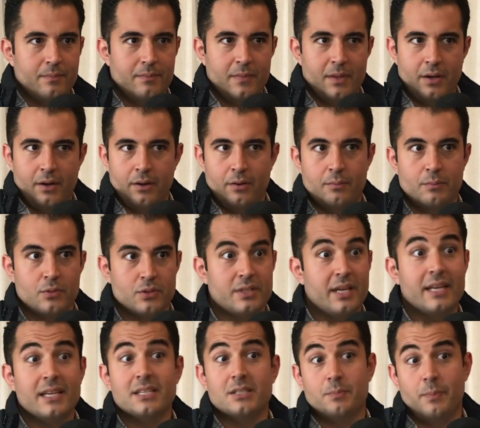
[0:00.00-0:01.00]

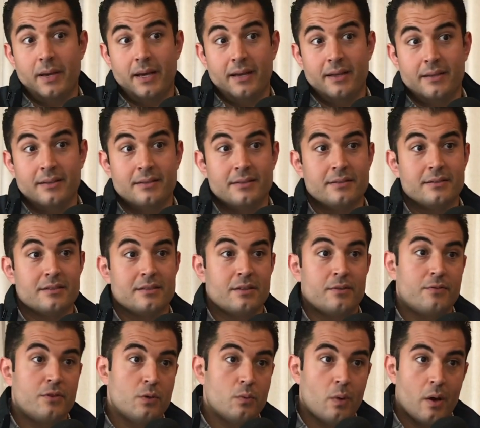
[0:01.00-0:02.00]
Mercedes-Benz and a
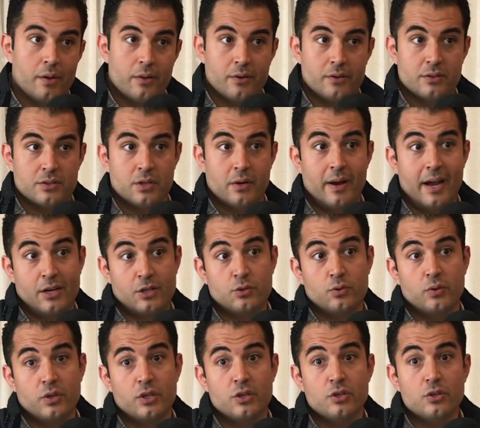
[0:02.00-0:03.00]
few others are
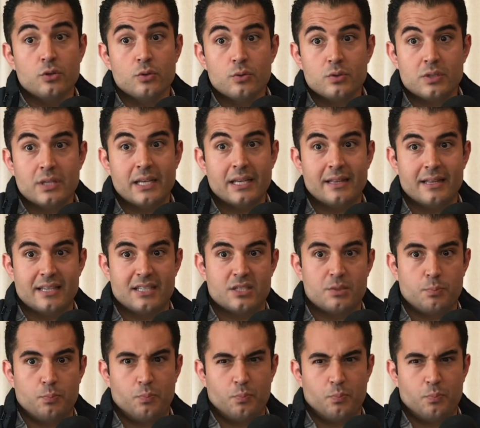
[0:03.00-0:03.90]
actually using this